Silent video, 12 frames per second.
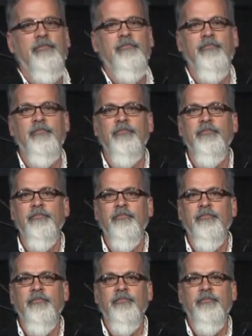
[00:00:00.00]

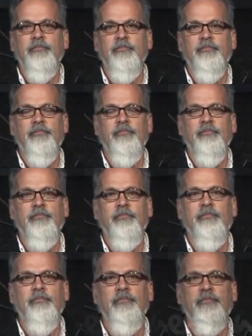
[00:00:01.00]

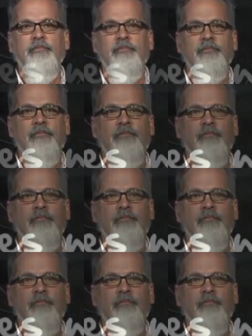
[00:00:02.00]
[no speech]